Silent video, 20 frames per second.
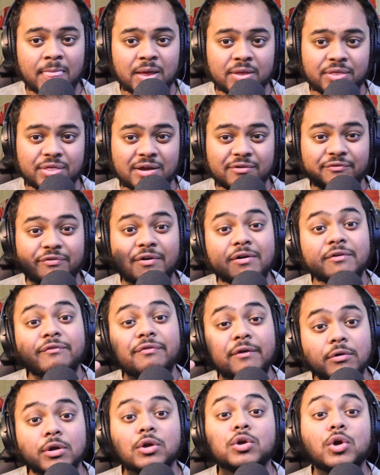they're very,
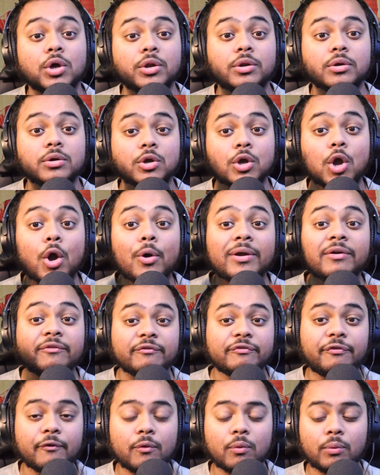very good going
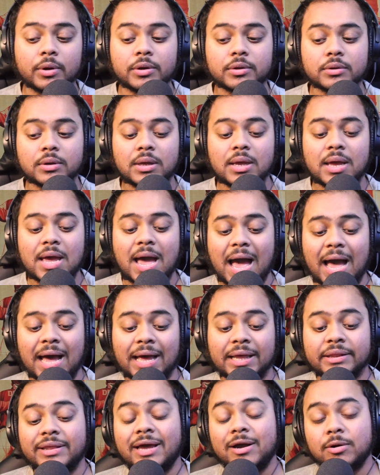forward,
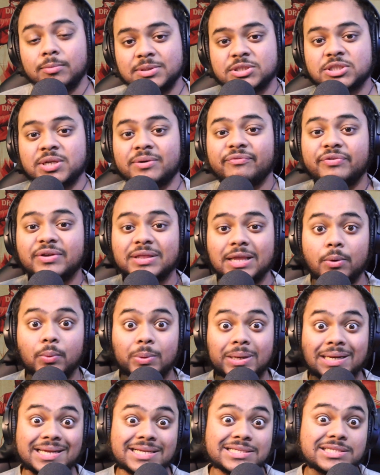and that will be something that
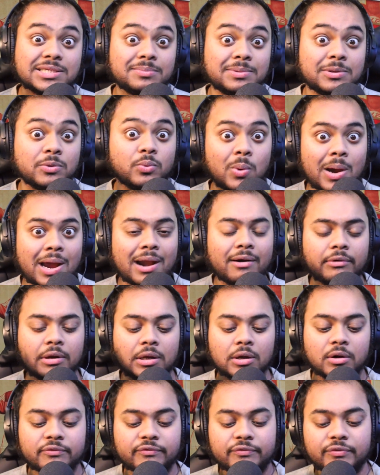we need to be
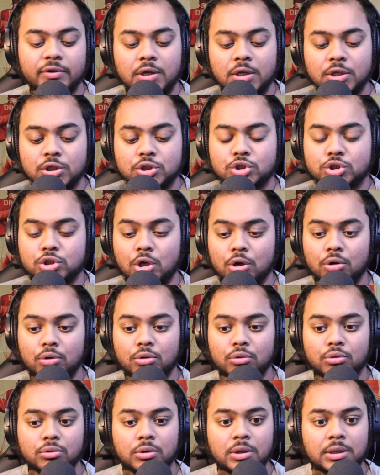wary of.
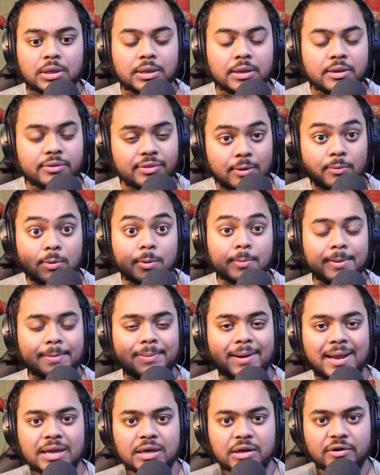So they will be
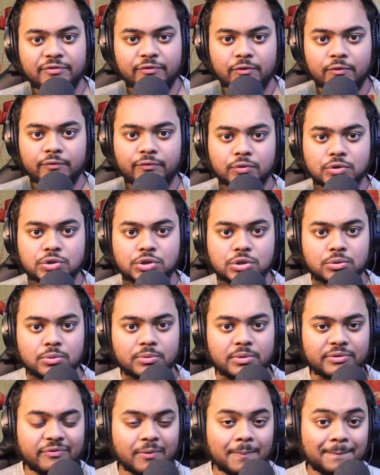playing in a 4-4-2
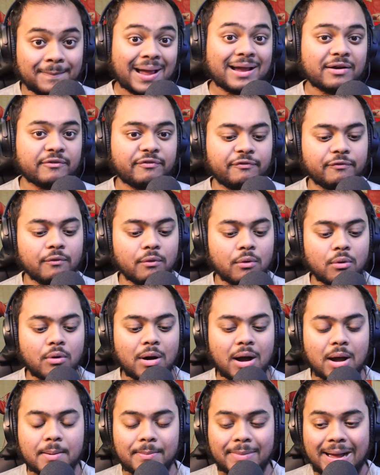with a back four.
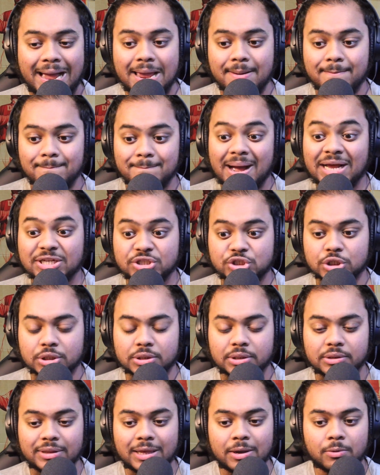I
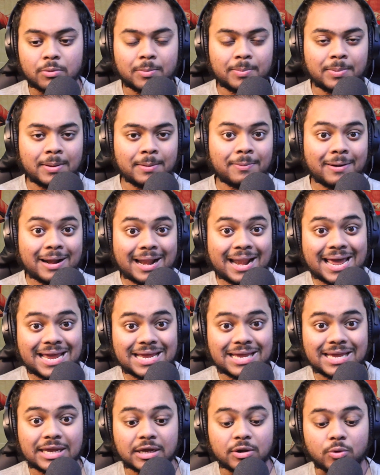imagine they will be
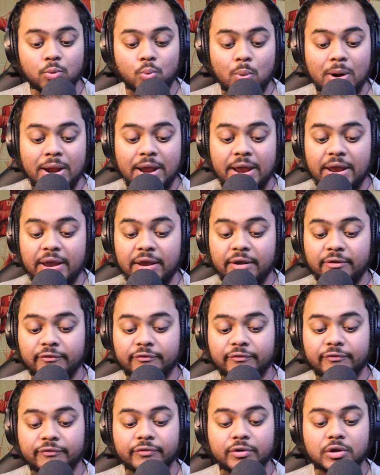playing
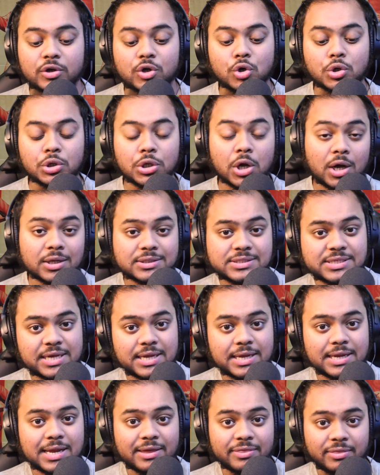with
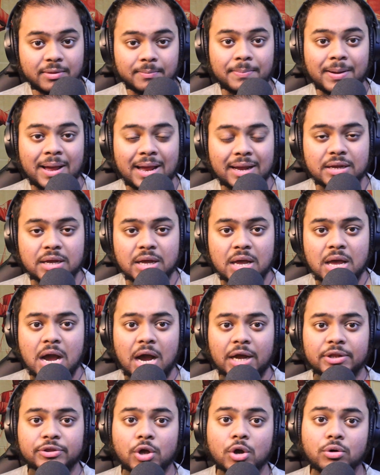Kouyaté at the back.
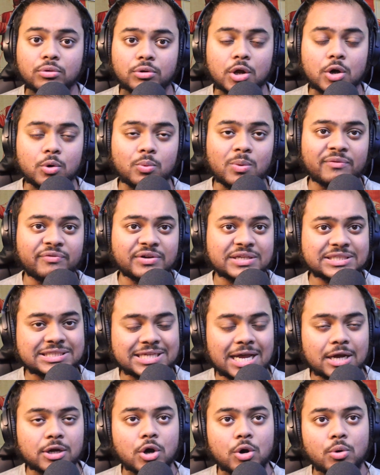I don't know whether
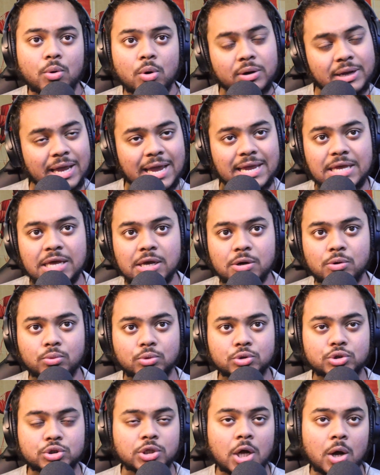Sacco or Cahill
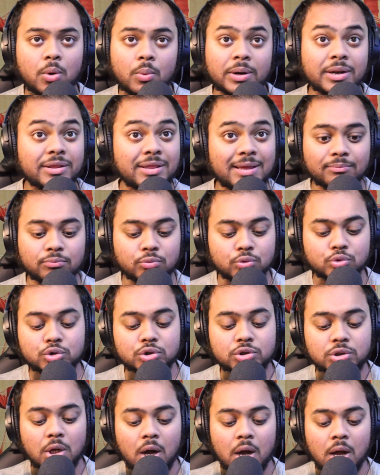will start. One of them will
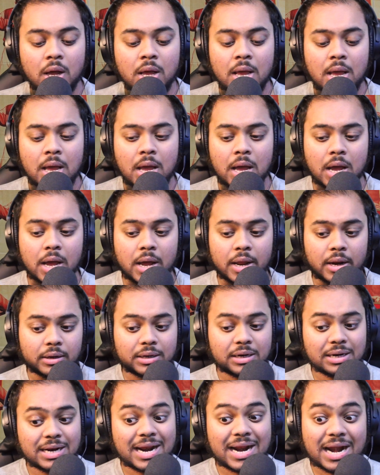start.
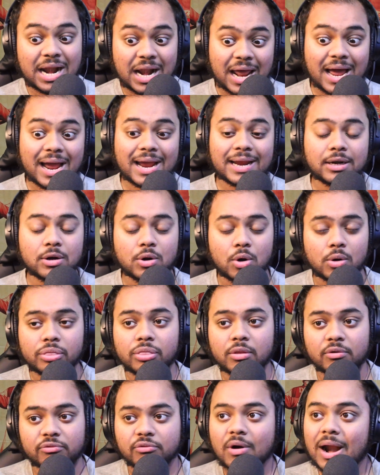Klein
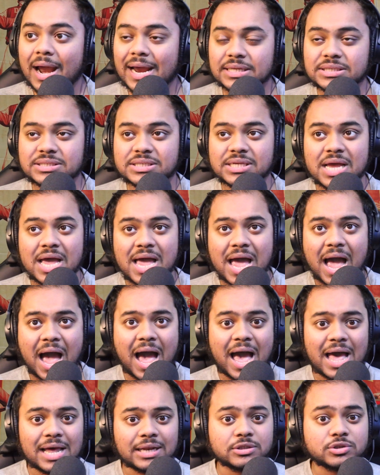on the right,
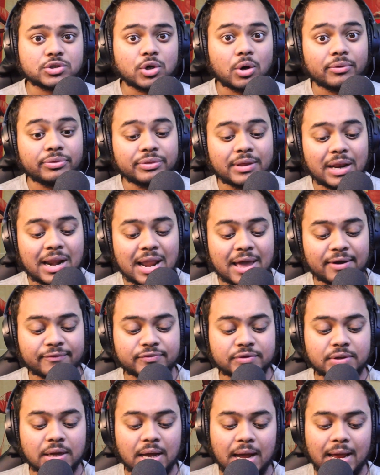and on the
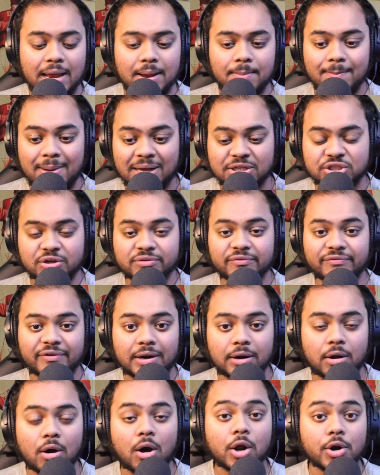left I imagine
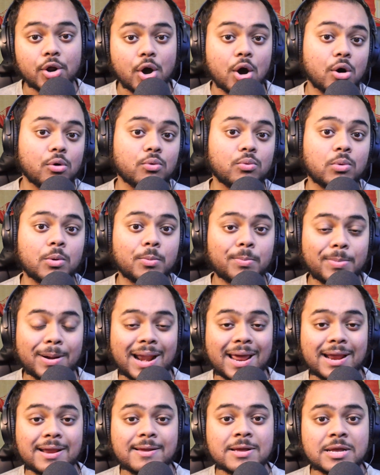Van Aanholt will
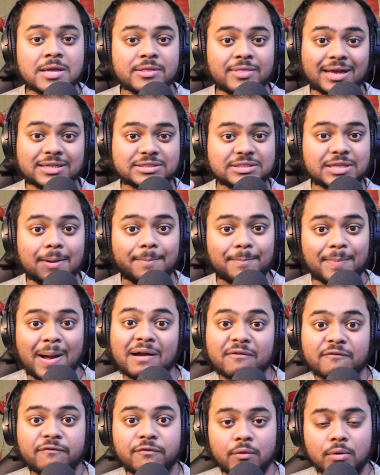play. That's their
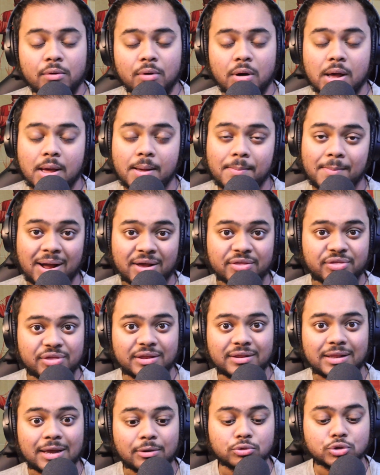back four. I
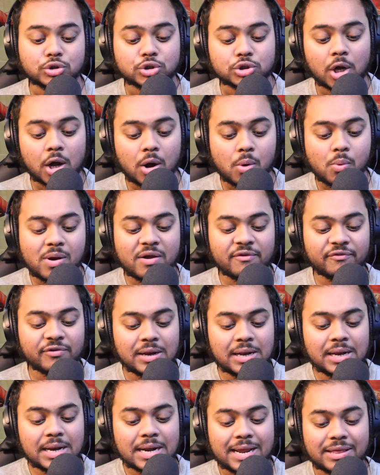think they will start
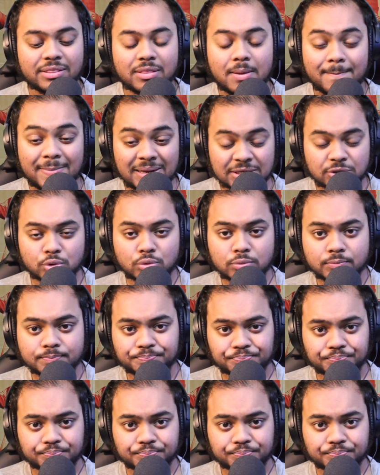with. In the middle,